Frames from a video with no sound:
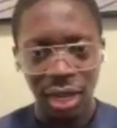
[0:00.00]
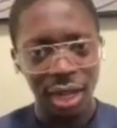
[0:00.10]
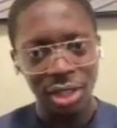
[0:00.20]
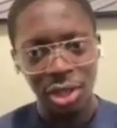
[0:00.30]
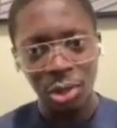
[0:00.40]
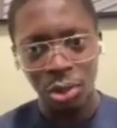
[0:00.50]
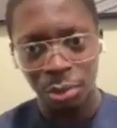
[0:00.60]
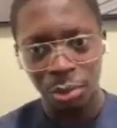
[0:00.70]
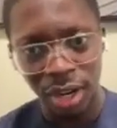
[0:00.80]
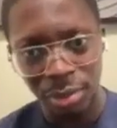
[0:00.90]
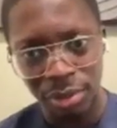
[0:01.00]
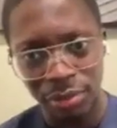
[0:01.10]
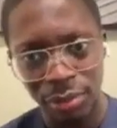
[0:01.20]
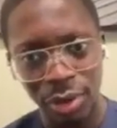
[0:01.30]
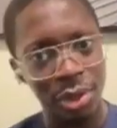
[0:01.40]
I thought you were a punk
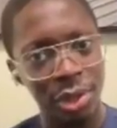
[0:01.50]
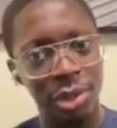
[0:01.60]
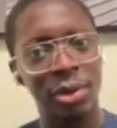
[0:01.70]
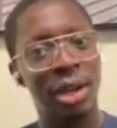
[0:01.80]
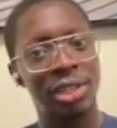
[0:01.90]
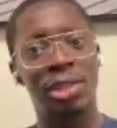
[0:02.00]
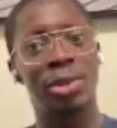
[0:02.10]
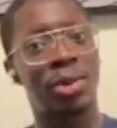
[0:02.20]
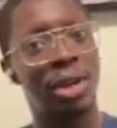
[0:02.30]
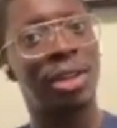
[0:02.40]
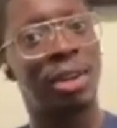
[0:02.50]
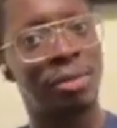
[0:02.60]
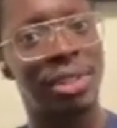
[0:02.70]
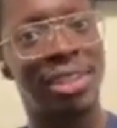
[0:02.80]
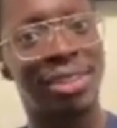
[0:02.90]
before, but you are actually quite
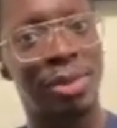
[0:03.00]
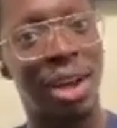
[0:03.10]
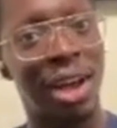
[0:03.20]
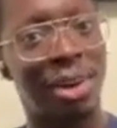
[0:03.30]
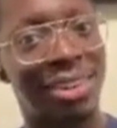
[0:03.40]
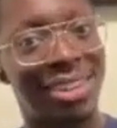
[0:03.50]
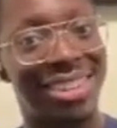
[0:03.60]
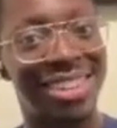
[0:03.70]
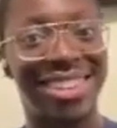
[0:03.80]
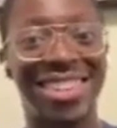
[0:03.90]
lovely. Wow.